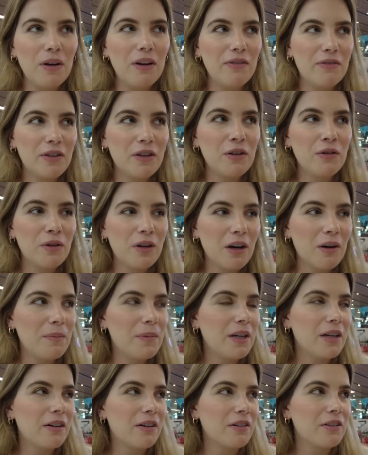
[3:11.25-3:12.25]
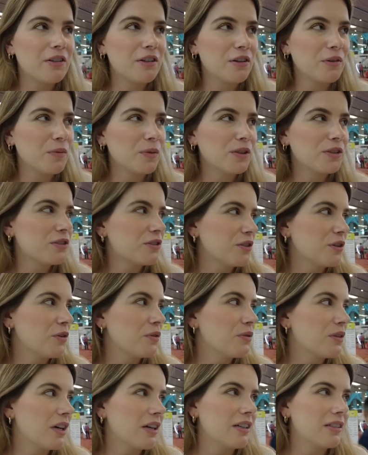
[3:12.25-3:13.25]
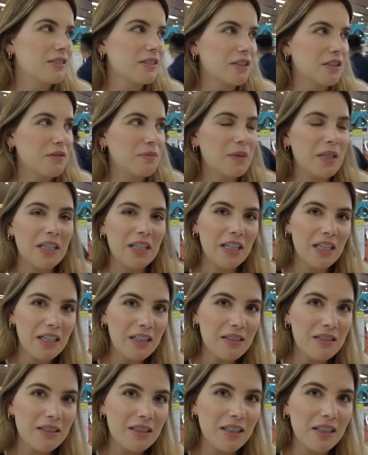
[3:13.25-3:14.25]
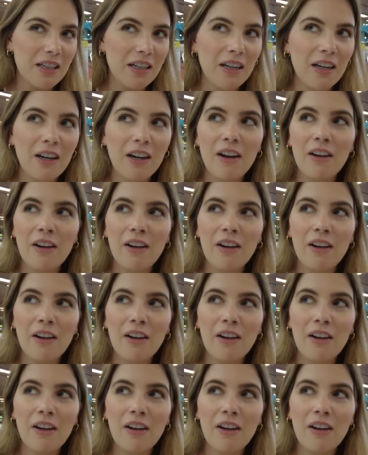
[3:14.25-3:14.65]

if you come here and you're with Scoot, that it's gonna be easy